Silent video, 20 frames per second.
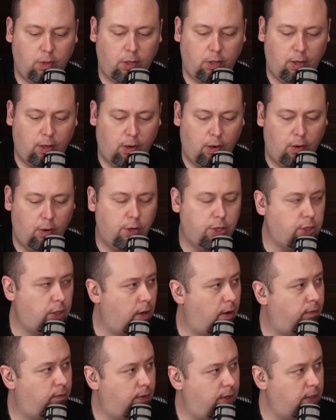encouraging
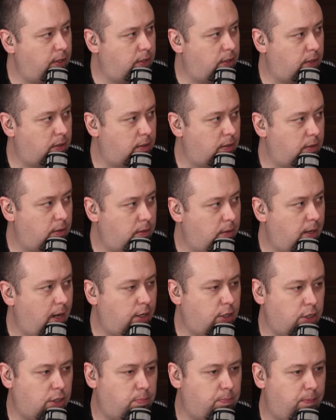our friends,
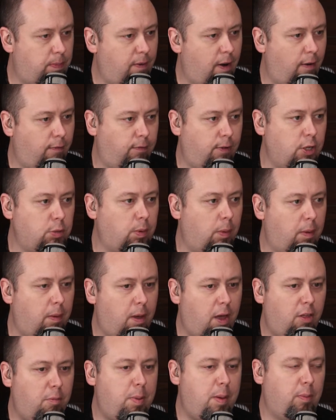not just our friends, but
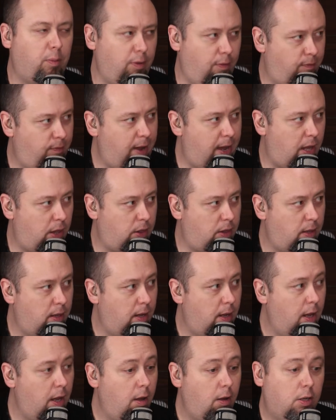other people in the faith,
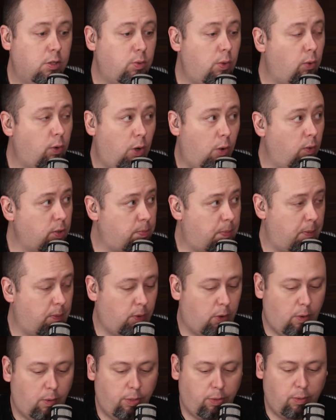because we don't know what people
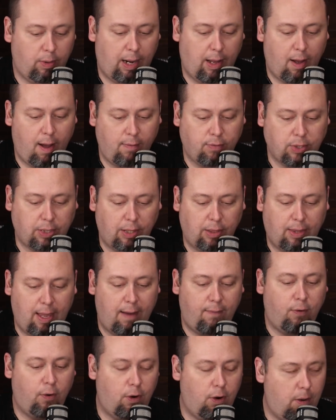are going through. Now, obviously,
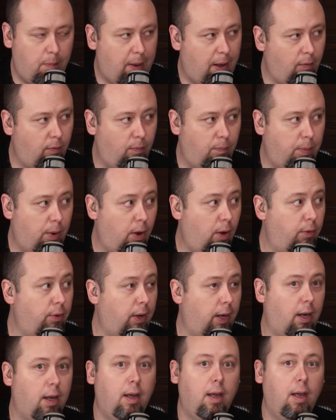they've heard about Paul. They're
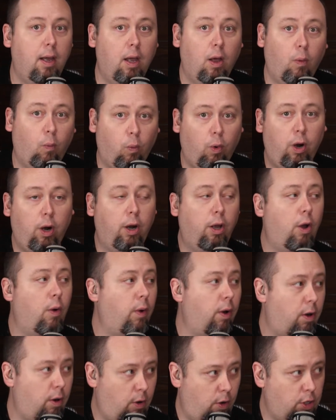like, we're going to
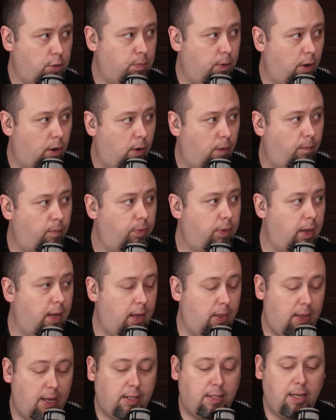go encourage Paul.
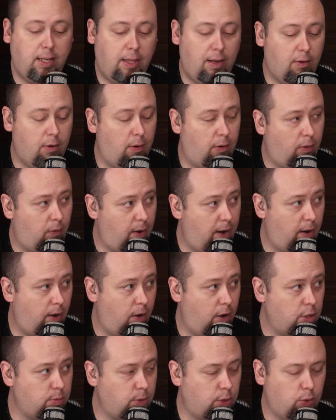And they did. They were a great
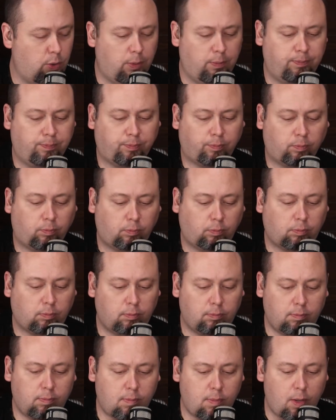encouragement to him.
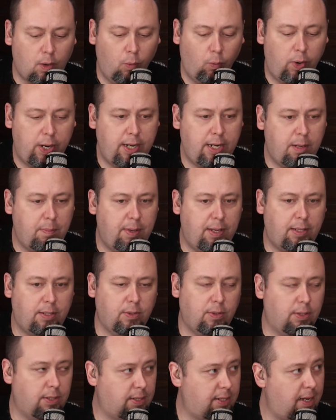We need to be
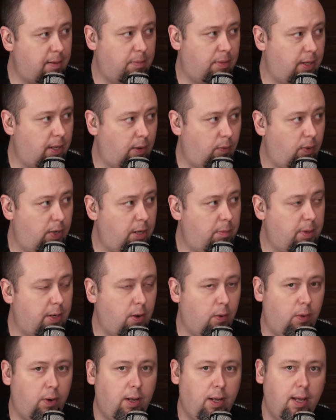doing the same thing. We need to be
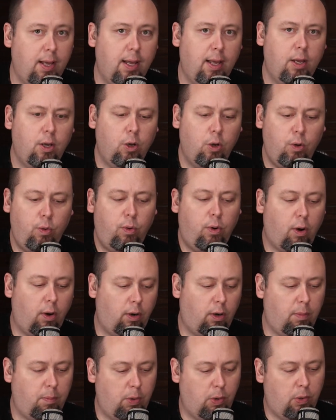going, who in
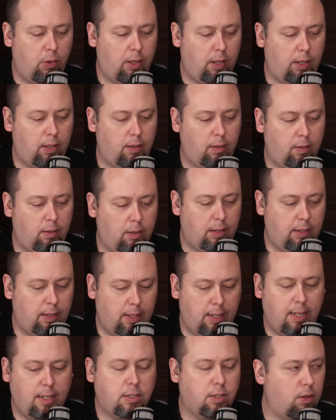our community
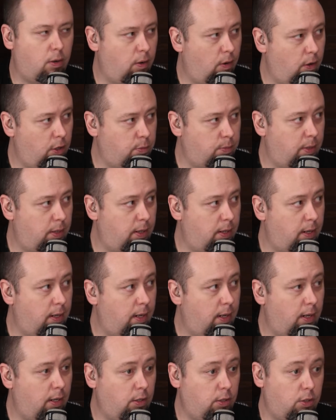needs encouragement?
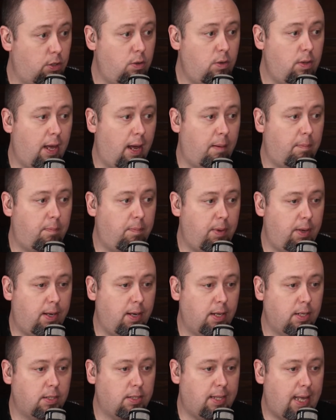And do that,
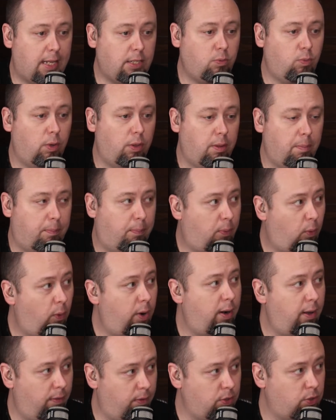because that's what the
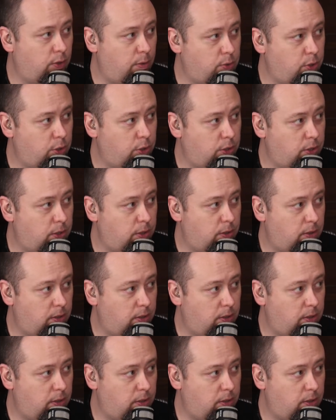point of the scriptures.